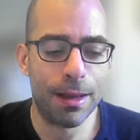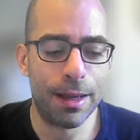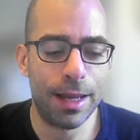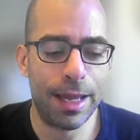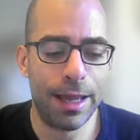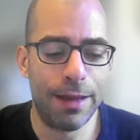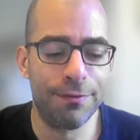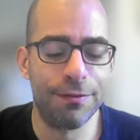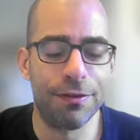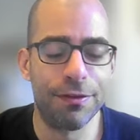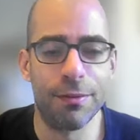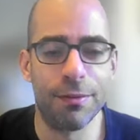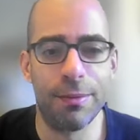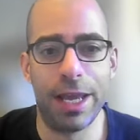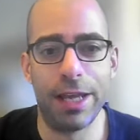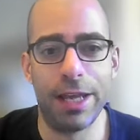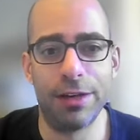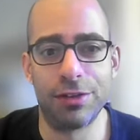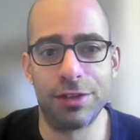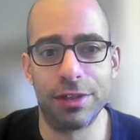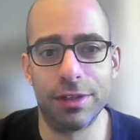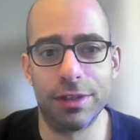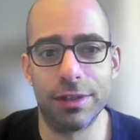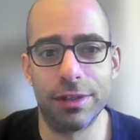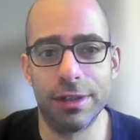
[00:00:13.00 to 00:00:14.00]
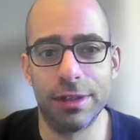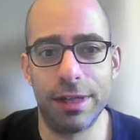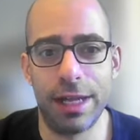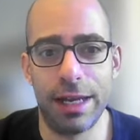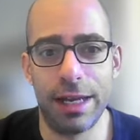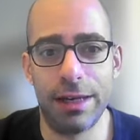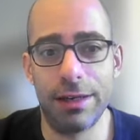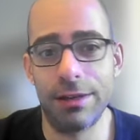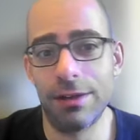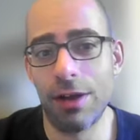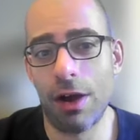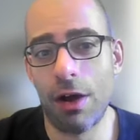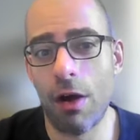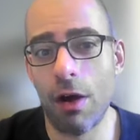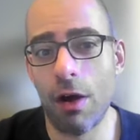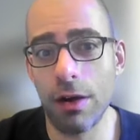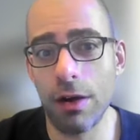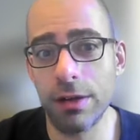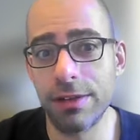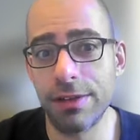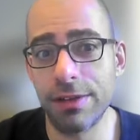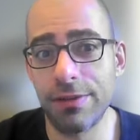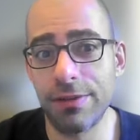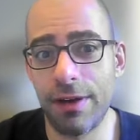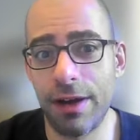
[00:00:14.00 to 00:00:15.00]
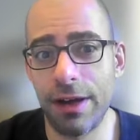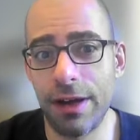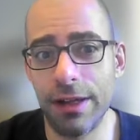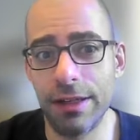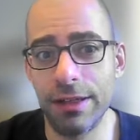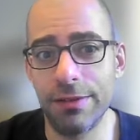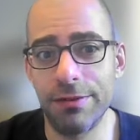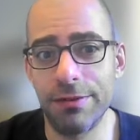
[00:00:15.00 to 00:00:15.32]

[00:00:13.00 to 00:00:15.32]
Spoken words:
information, and hard to find